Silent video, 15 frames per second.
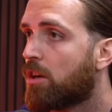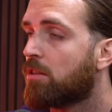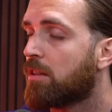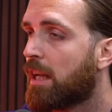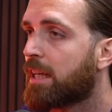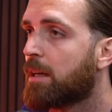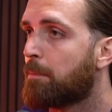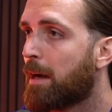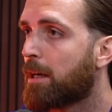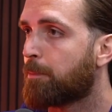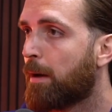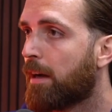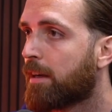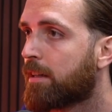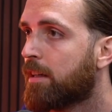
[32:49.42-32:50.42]
on like a
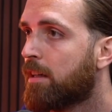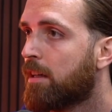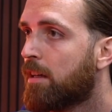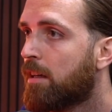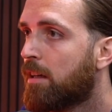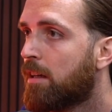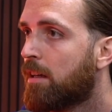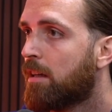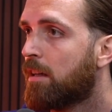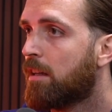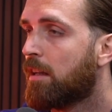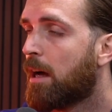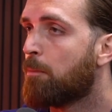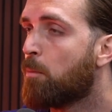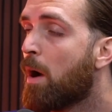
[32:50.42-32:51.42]
backpack.
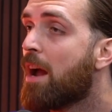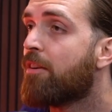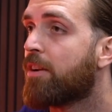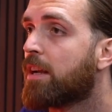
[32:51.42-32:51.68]
I'm wearing...